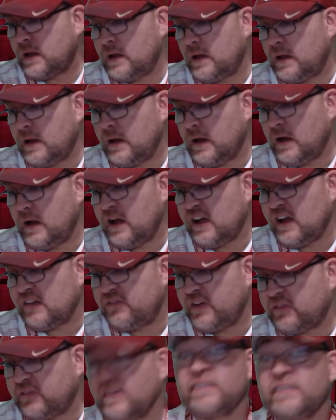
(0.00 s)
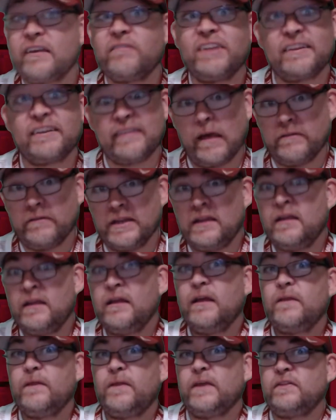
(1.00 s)
57-7.
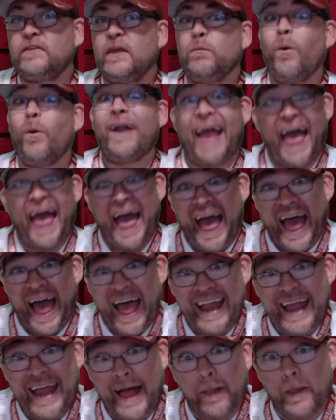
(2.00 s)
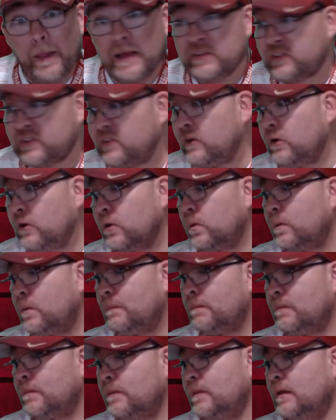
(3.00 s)
They then won at LSU
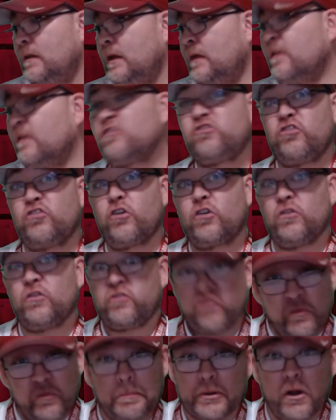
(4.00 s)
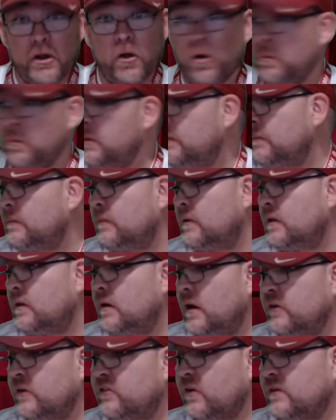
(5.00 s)
in the Superdome,
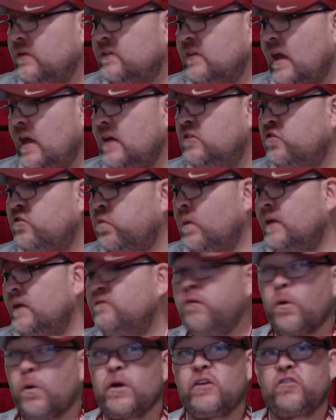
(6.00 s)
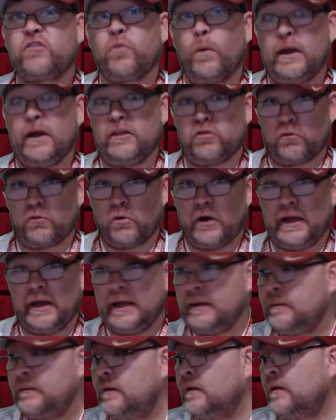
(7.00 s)
I should say,
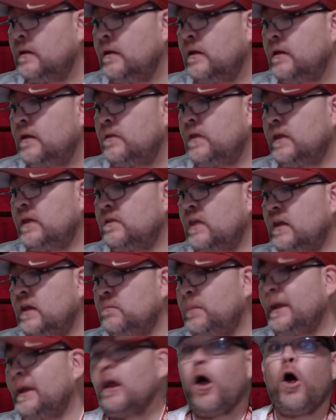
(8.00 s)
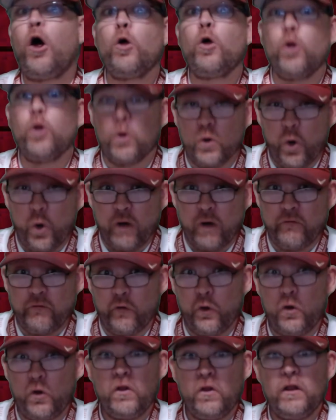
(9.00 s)
24-23. They then beat
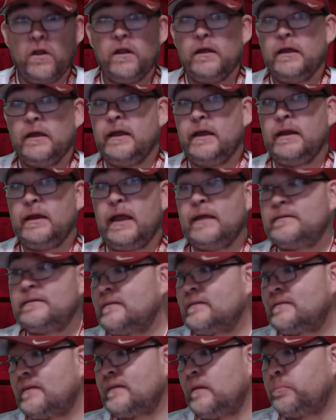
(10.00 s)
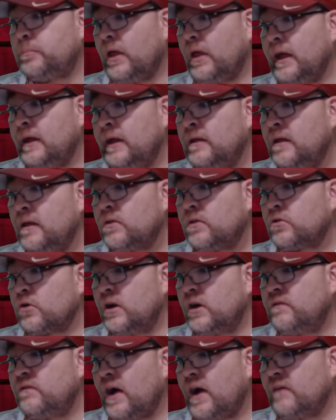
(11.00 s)
Louisville in ACC play,
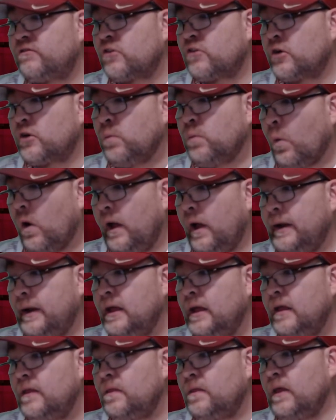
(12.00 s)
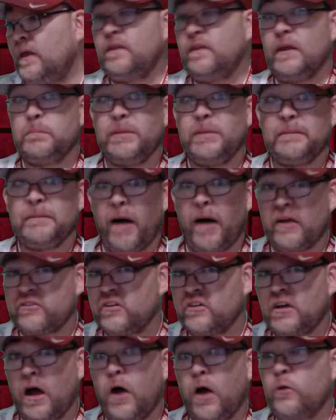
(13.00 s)
35-31. They then beat
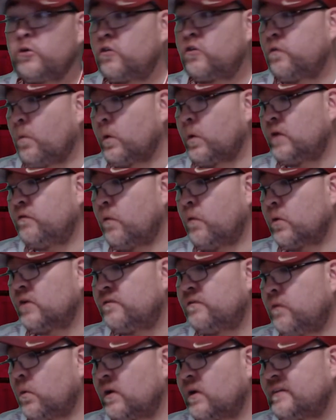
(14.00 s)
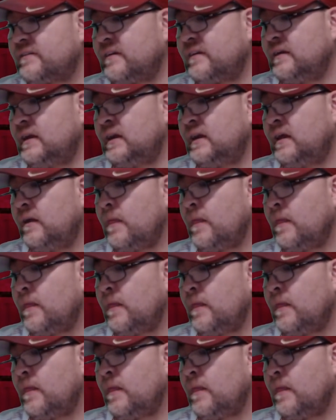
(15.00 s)
Boston College, 44-14,